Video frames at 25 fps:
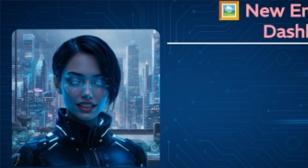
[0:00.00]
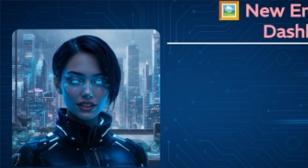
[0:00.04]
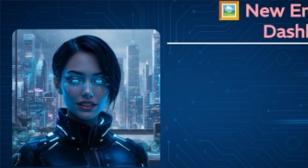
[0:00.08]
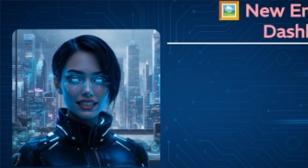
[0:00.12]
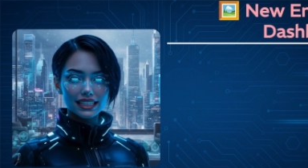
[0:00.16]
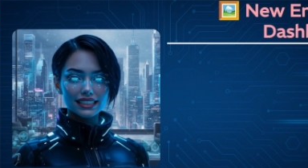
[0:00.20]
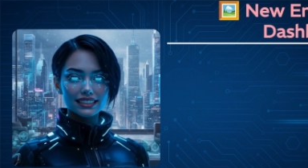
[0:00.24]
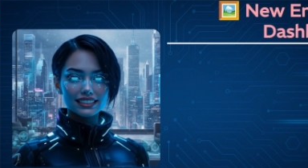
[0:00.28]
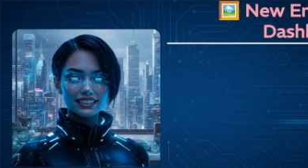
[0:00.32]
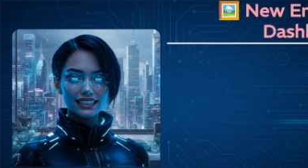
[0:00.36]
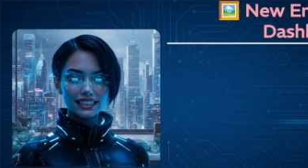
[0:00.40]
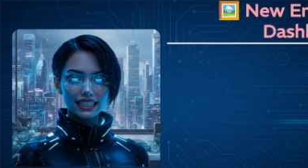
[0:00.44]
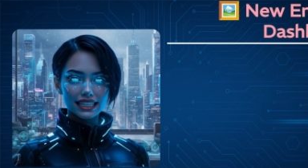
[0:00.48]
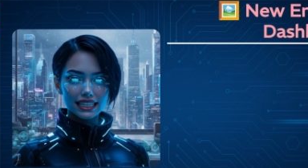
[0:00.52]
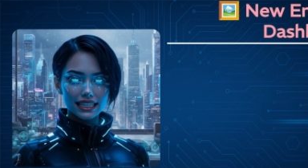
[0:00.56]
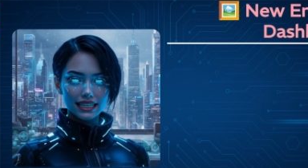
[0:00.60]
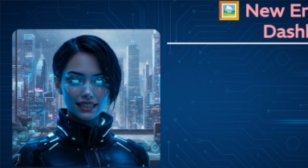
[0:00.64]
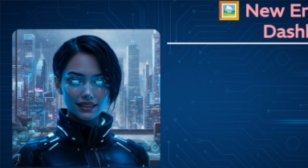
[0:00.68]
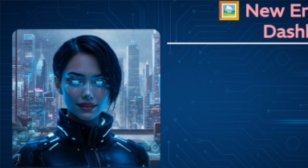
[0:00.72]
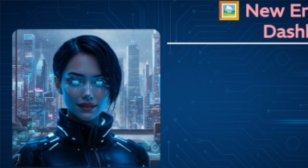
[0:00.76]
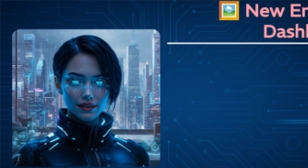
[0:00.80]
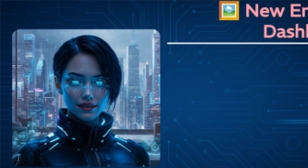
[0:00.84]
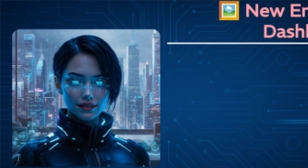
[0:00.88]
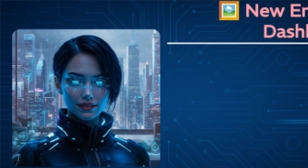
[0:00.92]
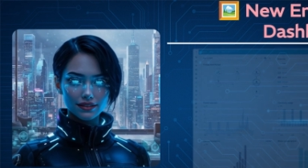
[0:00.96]
you can
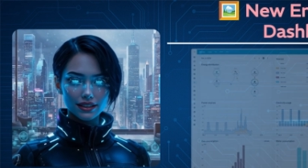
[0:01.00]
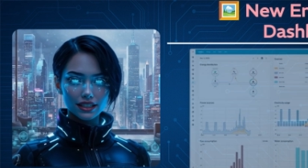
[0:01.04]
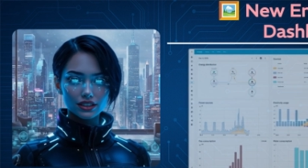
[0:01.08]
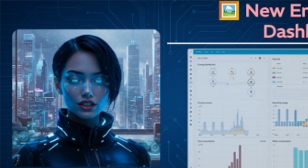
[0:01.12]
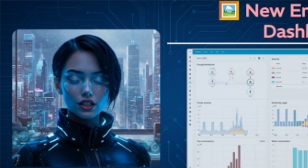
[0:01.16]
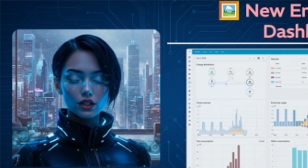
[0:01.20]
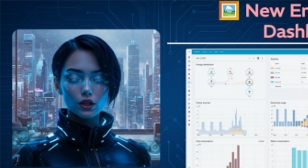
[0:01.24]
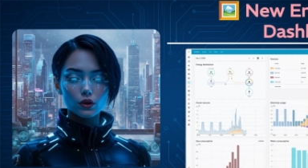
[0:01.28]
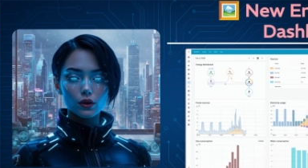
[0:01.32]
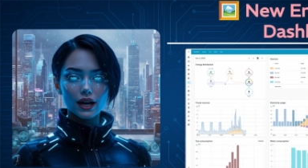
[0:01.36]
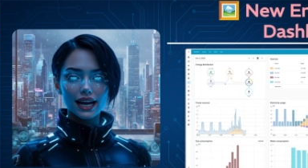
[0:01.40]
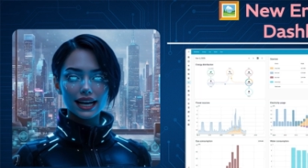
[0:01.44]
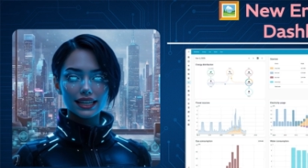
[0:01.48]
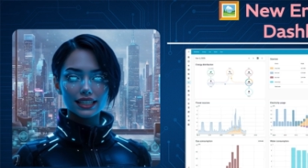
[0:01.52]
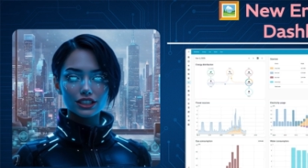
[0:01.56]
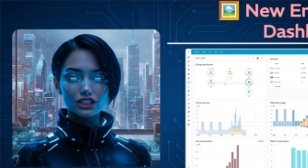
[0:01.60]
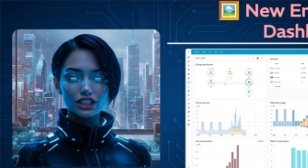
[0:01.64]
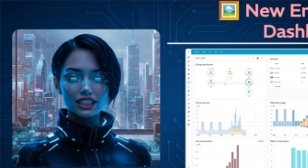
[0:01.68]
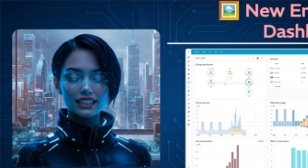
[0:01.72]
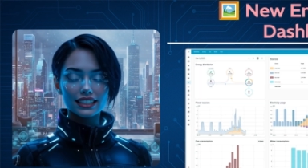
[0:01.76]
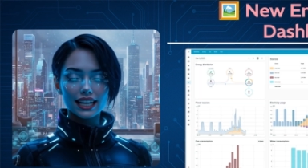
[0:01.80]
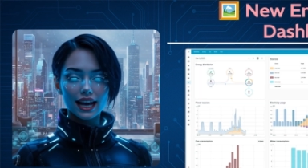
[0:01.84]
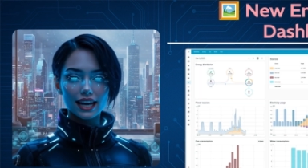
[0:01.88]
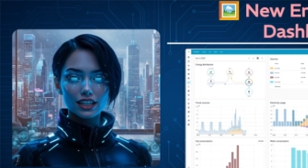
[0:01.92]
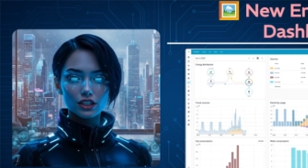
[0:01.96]
see, the new
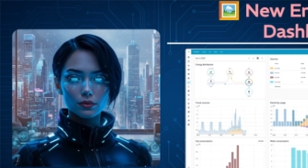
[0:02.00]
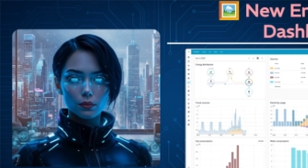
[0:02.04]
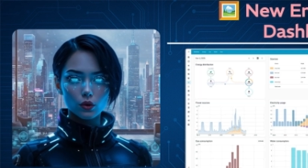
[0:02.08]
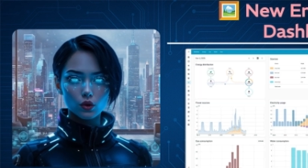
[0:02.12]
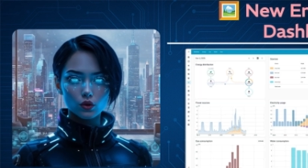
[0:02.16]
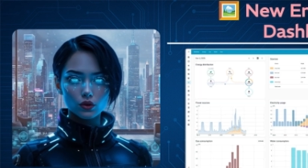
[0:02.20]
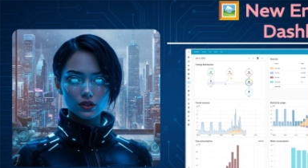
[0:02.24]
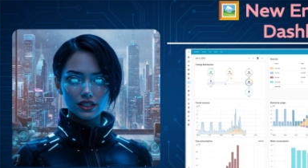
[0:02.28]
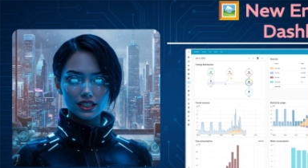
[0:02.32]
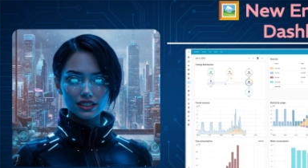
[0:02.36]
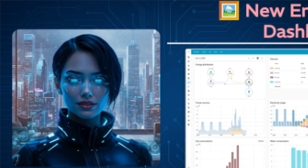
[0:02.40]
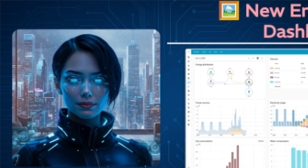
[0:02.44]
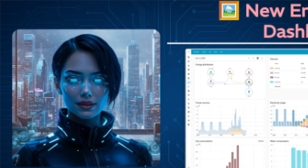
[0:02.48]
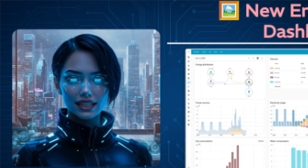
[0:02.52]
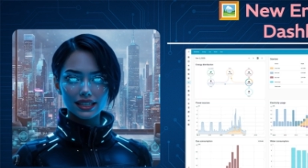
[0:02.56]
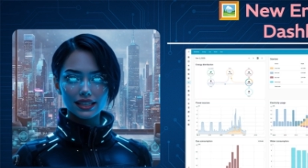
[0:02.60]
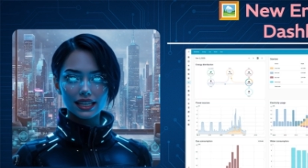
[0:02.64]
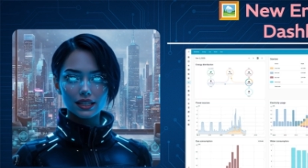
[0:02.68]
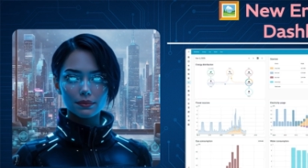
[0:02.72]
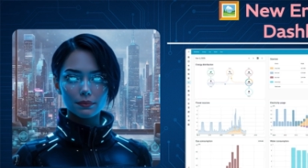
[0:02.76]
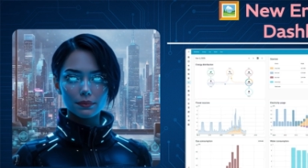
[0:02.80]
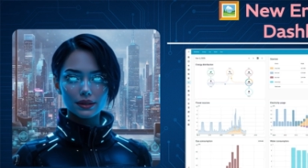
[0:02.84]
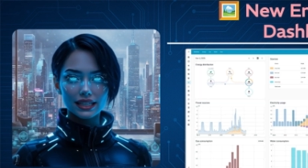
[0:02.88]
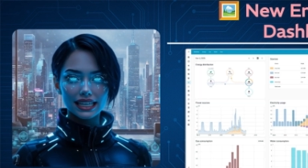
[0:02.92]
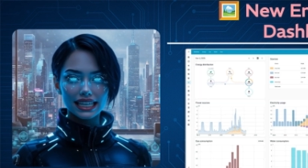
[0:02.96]
energy dashboard has been
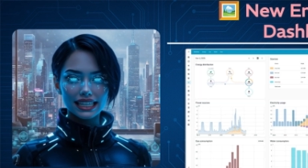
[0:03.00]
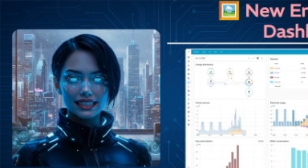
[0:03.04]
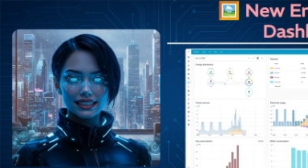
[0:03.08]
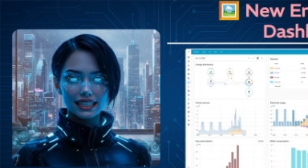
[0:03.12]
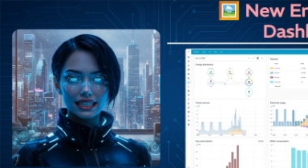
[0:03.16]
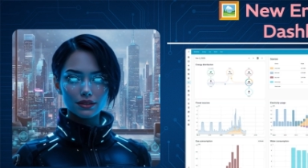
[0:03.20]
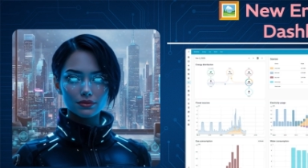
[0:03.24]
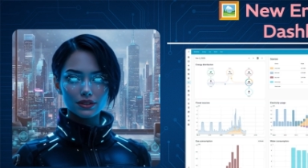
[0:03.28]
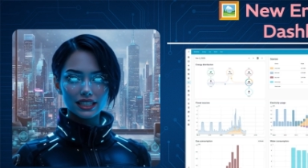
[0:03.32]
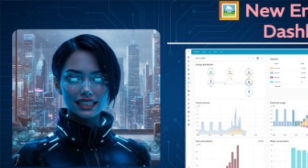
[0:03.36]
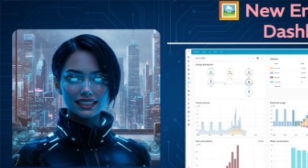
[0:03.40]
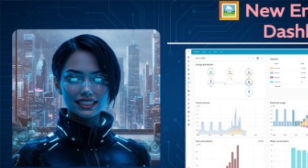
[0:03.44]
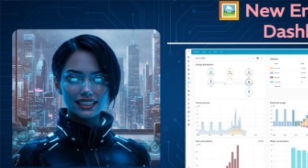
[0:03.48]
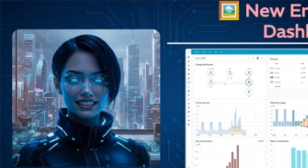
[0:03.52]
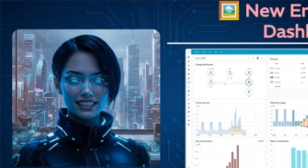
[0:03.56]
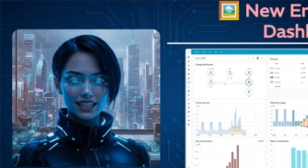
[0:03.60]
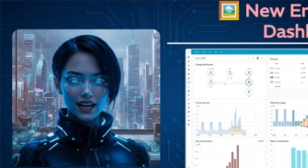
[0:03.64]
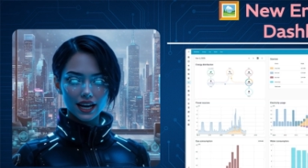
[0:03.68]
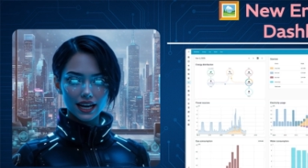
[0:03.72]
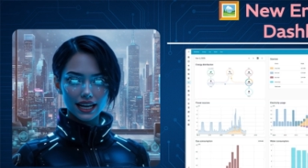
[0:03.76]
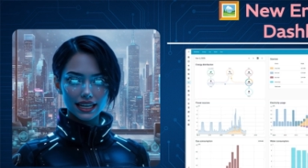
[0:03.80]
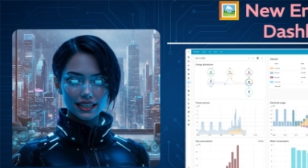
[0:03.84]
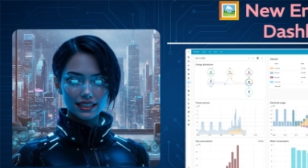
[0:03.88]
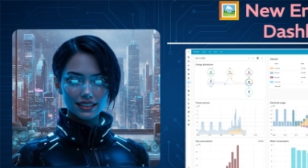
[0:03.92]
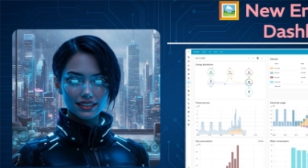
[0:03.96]
completely
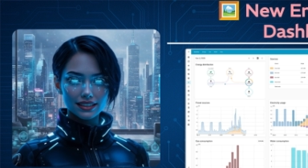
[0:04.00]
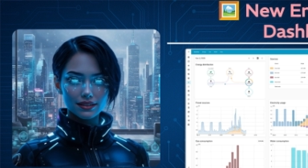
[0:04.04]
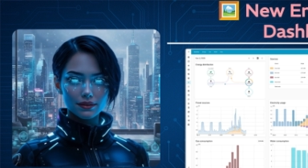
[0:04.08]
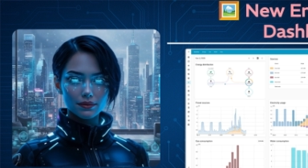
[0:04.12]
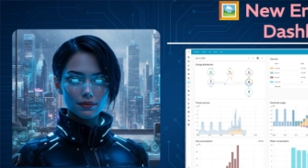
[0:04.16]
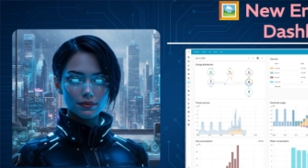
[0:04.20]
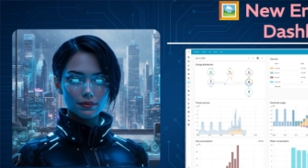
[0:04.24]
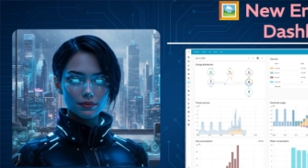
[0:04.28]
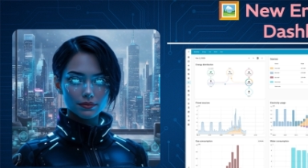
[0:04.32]
redesigned.